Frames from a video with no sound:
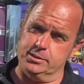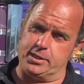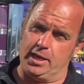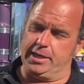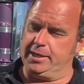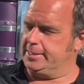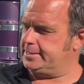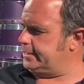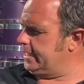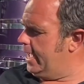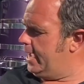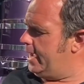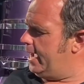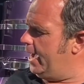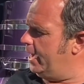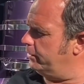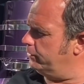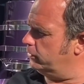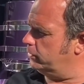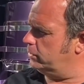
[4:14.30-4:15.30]
So you'd say
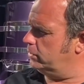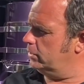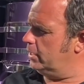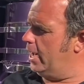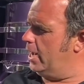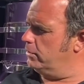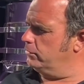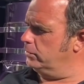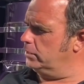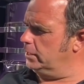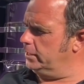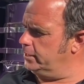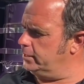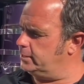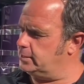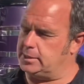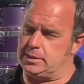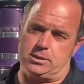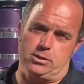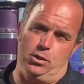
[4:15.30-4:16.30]
100
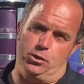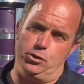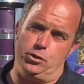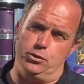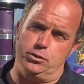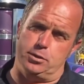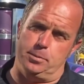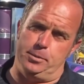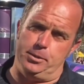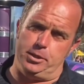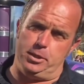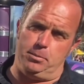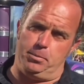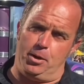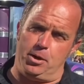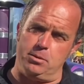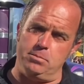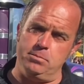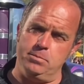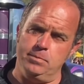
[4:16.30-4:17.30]
litres is not usable in the
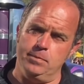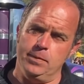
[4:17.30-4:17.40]
bottom.